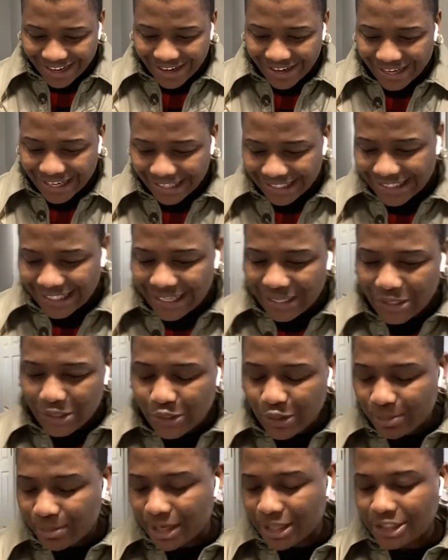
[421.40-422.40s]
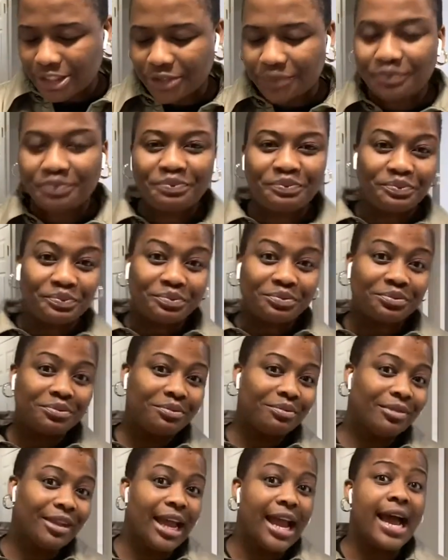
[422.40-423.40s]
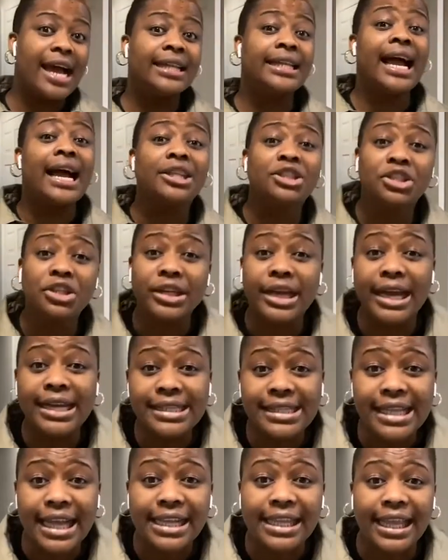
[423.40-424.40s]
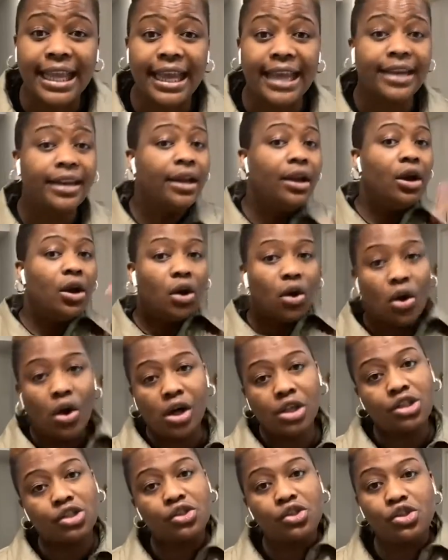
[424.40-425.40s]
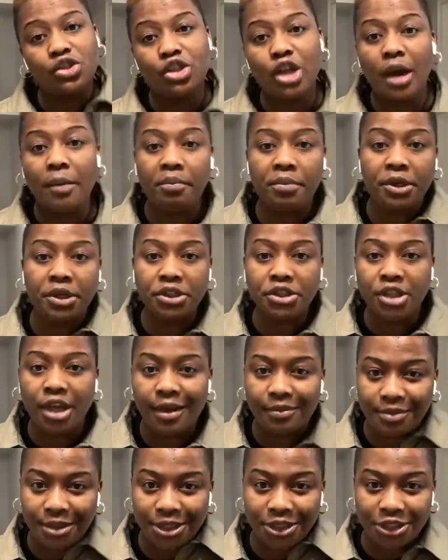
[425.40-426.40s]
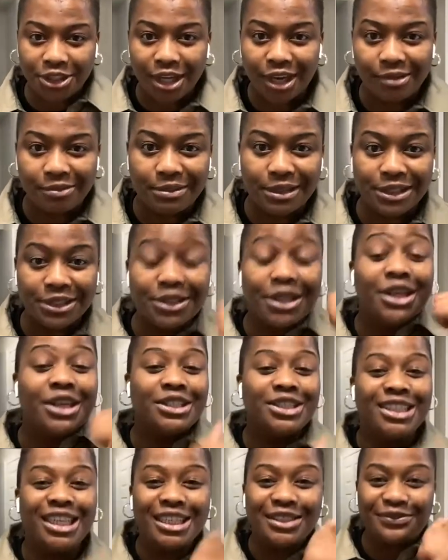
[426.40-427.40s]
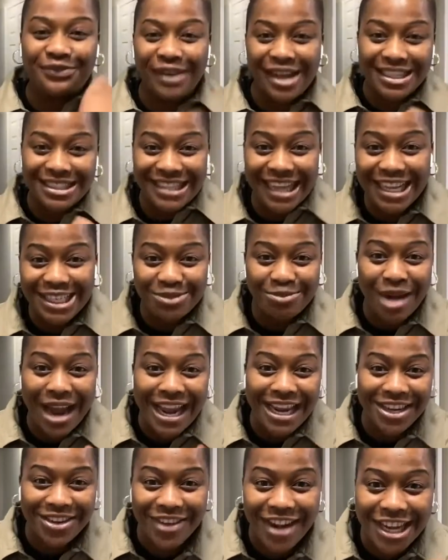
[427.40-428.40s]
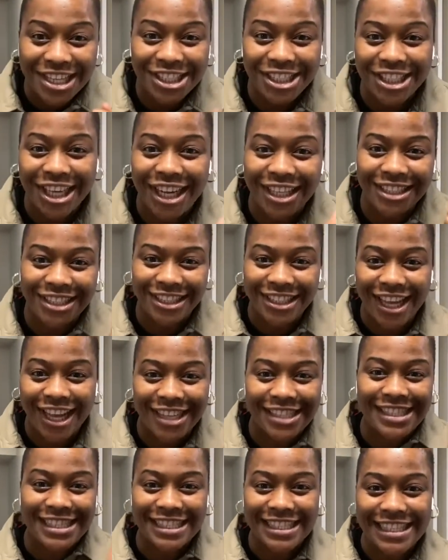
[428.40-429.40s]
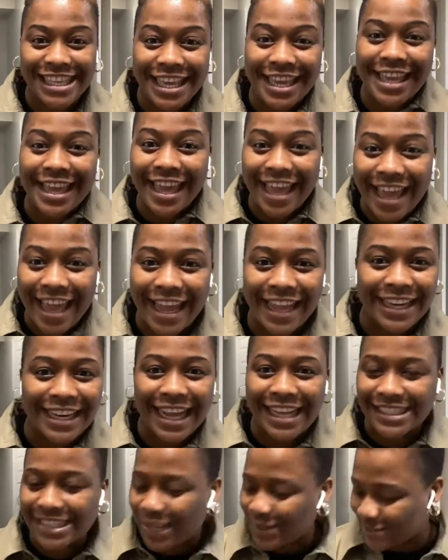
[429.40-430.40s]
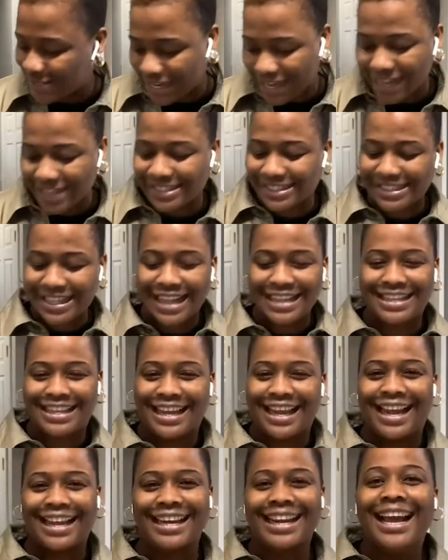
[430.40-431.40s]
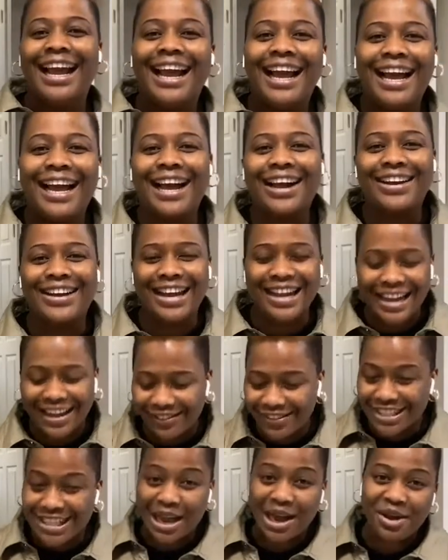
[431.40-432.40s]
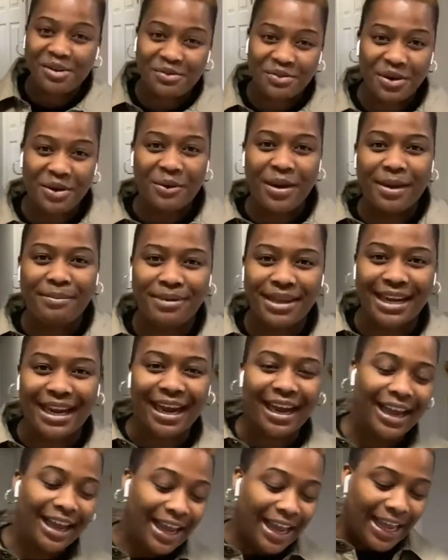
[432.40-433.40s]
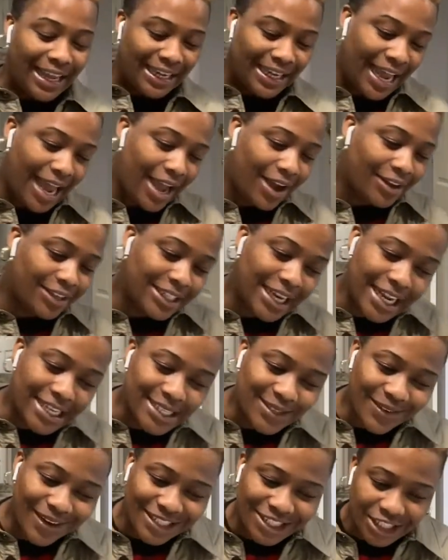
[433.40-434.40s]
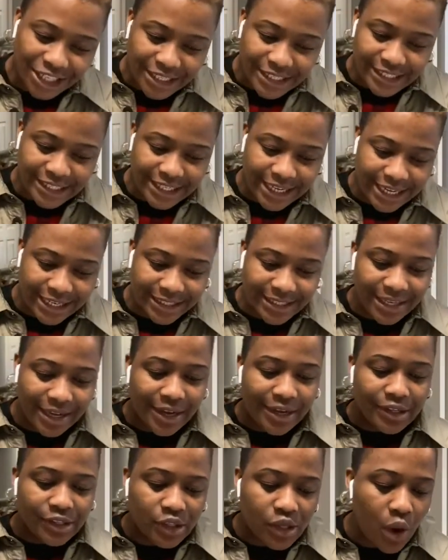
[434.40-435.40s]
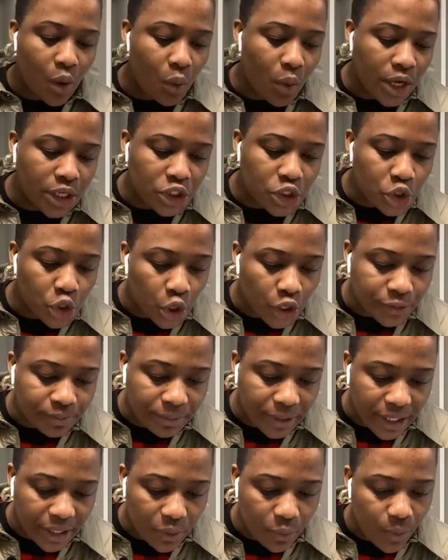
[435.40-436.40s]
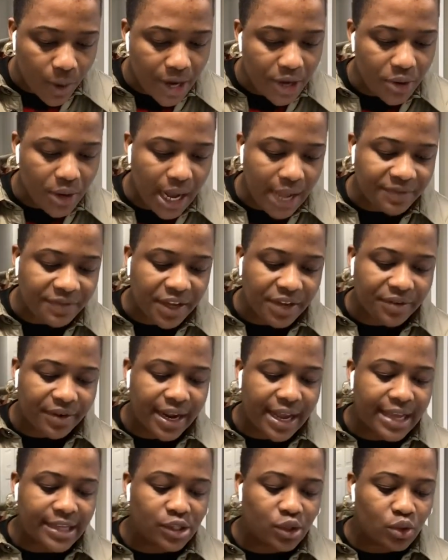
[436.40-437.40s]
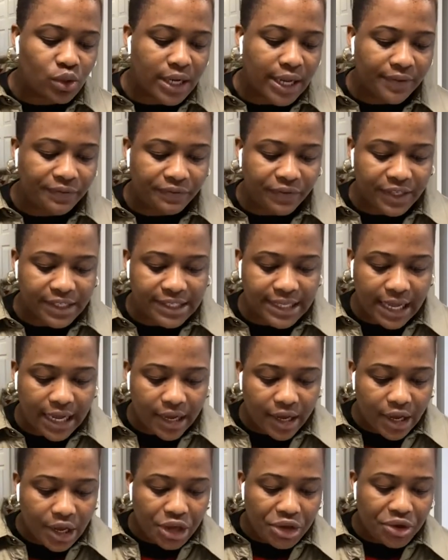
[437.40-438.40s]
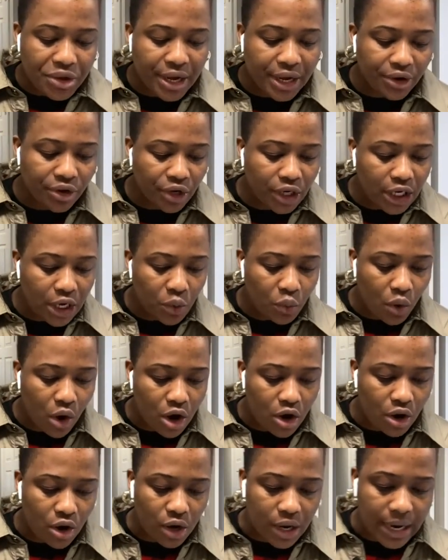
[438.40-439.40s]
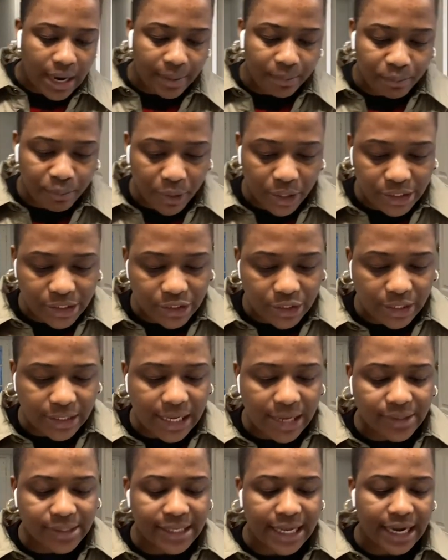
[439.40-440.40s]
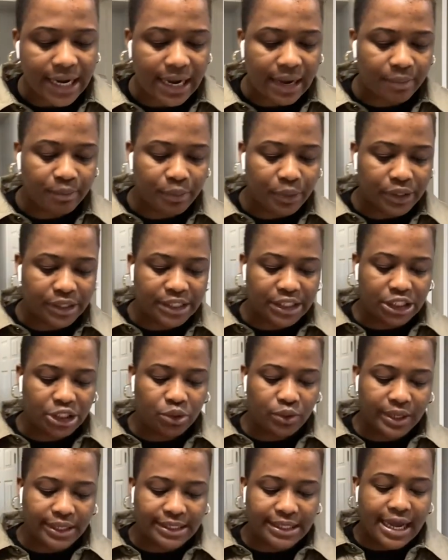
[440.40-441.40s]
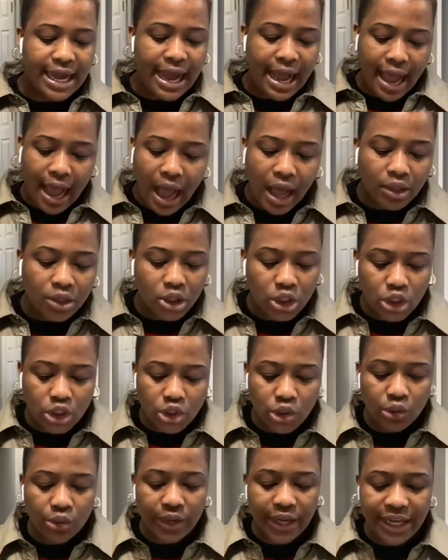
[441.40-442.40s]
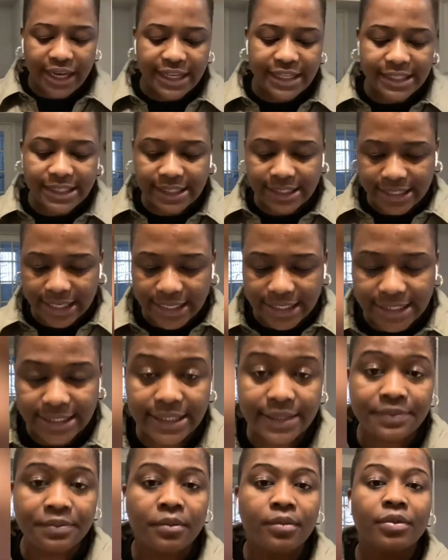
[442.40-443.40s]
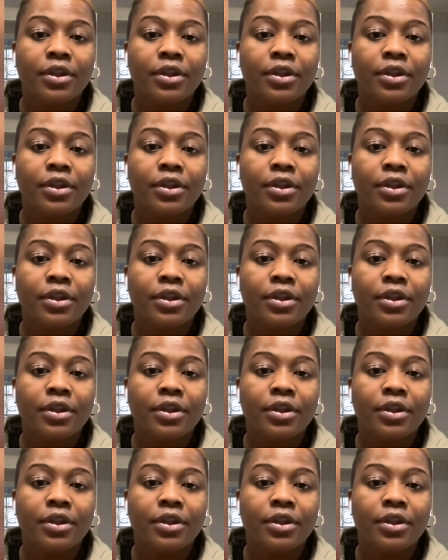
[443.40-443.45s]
Okay, thank you so much. And how do you get started? Go to www.vantagemigration.ca. That's how to get started, okay, with our free webinar. Now, next question says, someone told me when you have a student visa, you can only work on campus, not outside campus in US. How true is this?